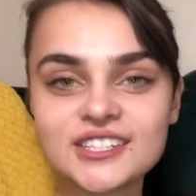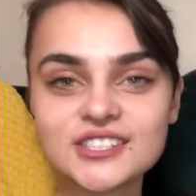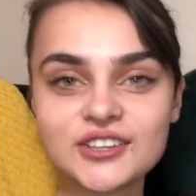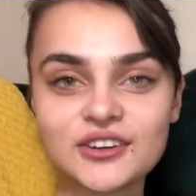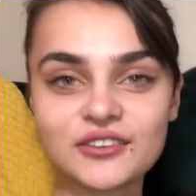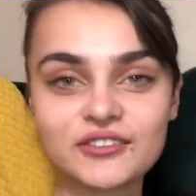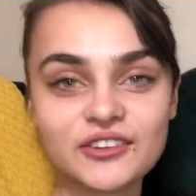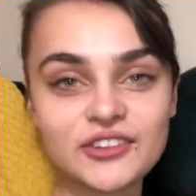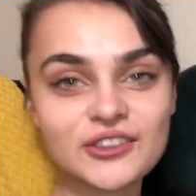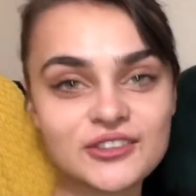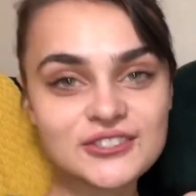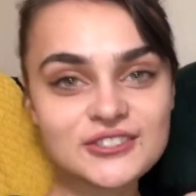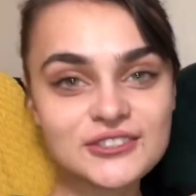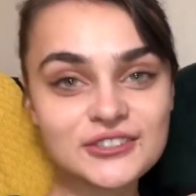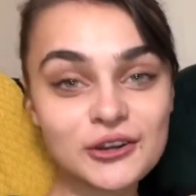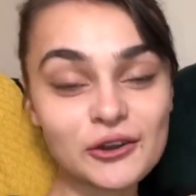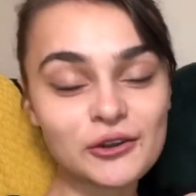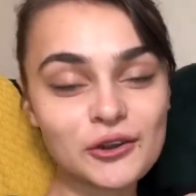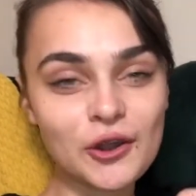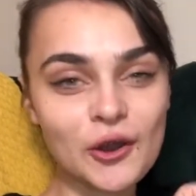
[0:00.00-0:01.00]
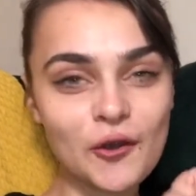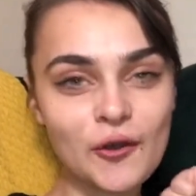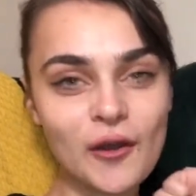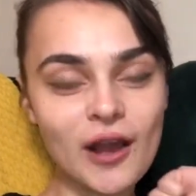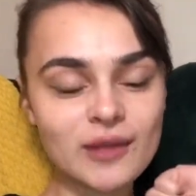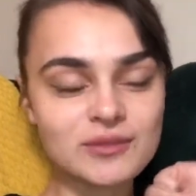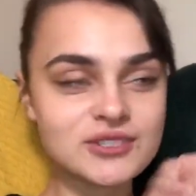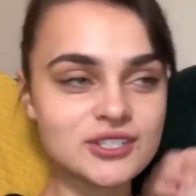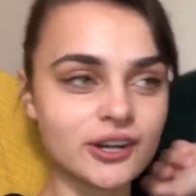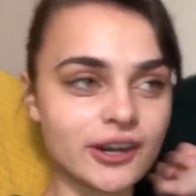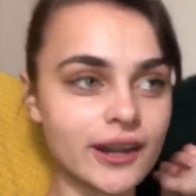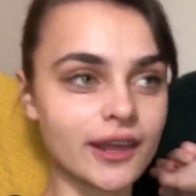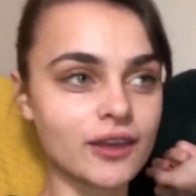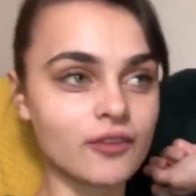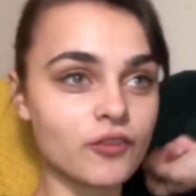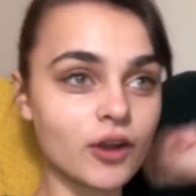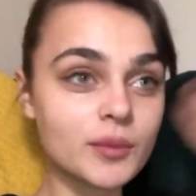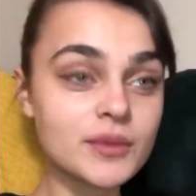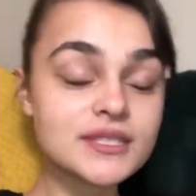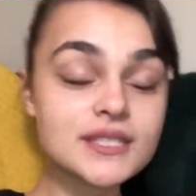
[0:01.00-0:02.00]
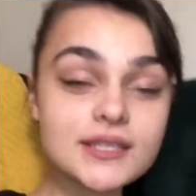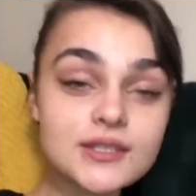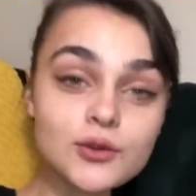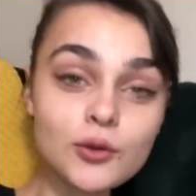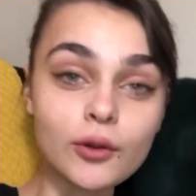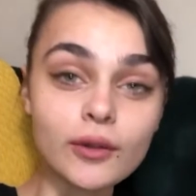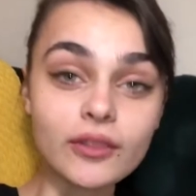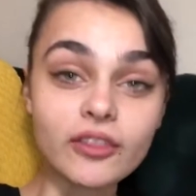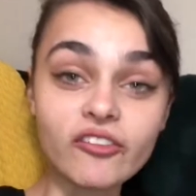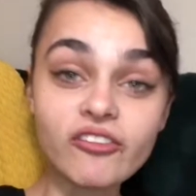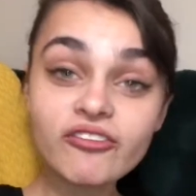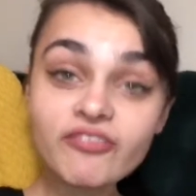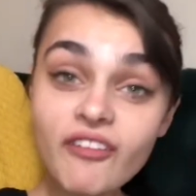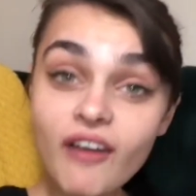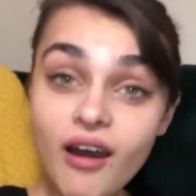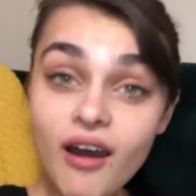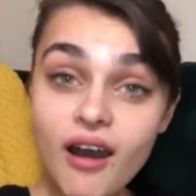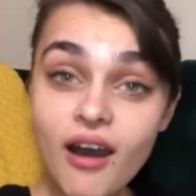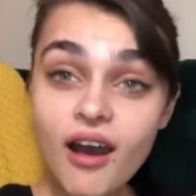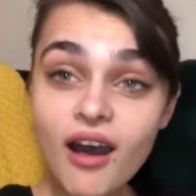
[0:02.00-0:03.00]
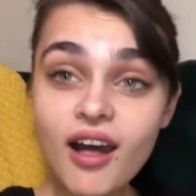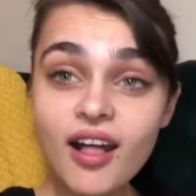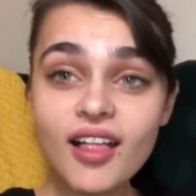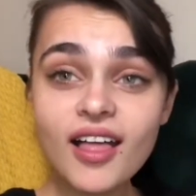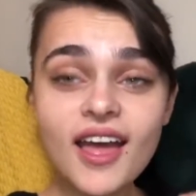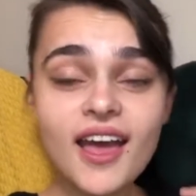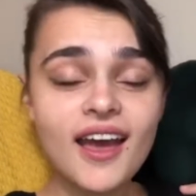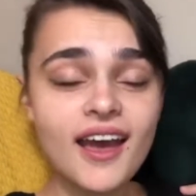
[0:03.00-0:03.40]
So for those of you who don't know, I'm starting pharmacy school in the fall.